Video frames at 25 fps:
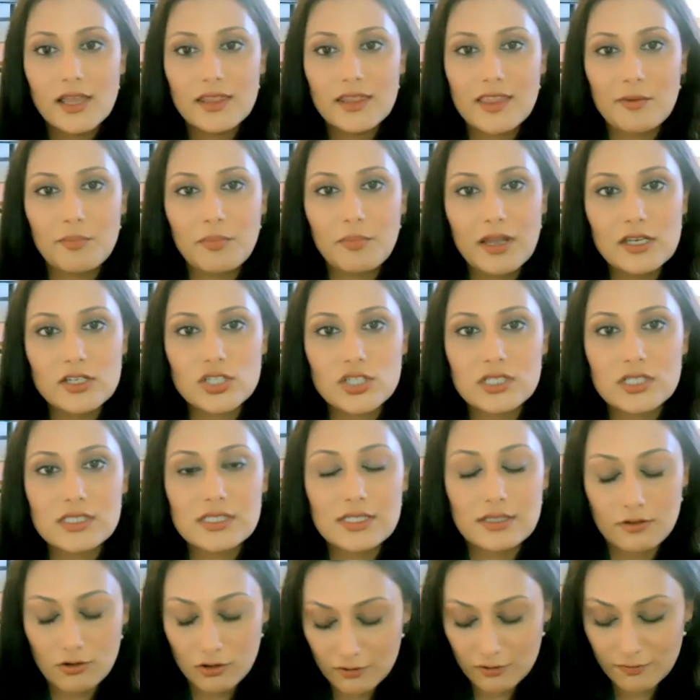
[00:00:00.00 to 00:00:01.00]
that
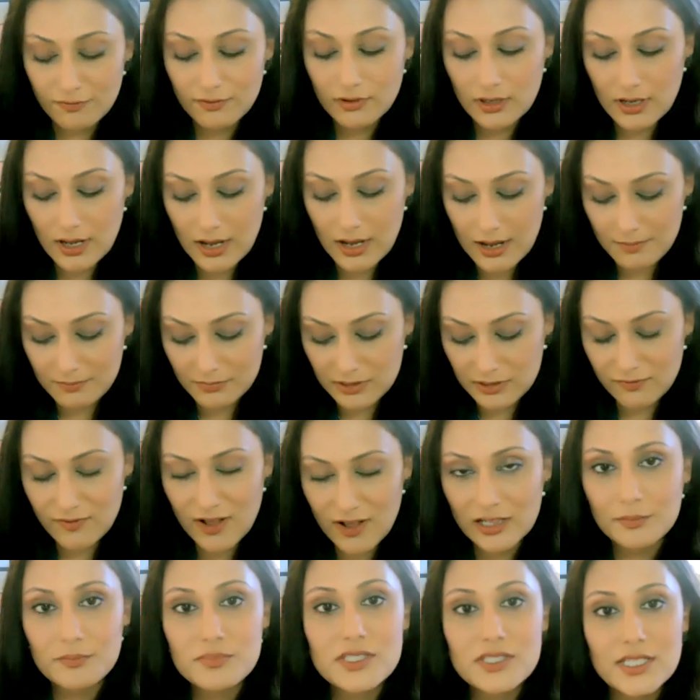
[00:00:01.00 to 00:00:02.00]
patients
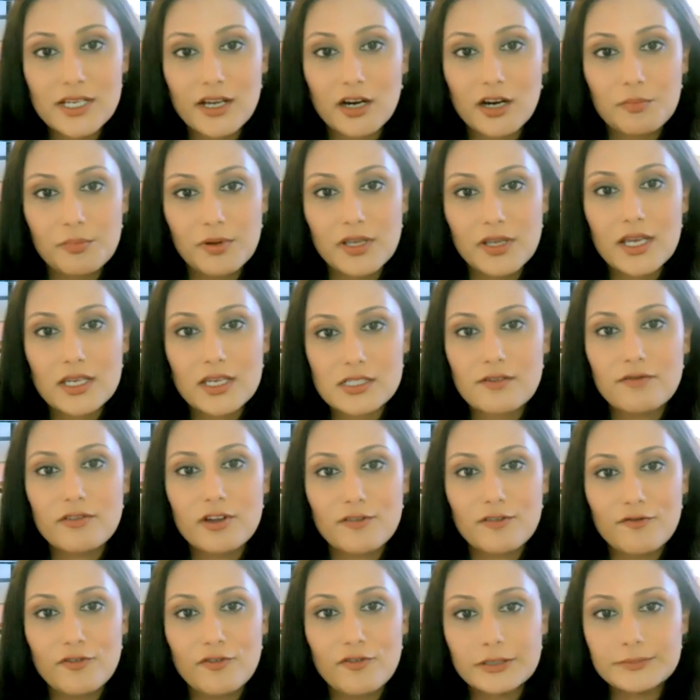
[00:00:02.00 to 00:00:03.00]
develop CRPS of
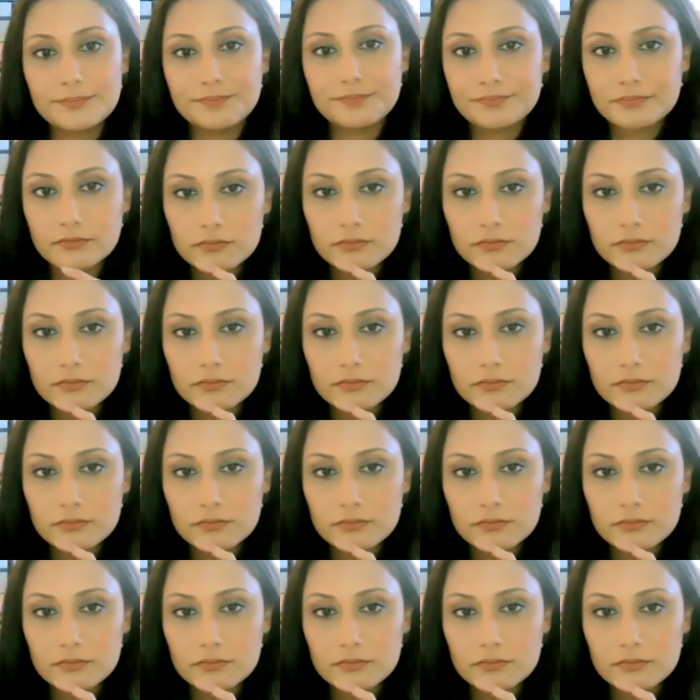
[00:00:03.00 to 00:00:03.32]
their foot.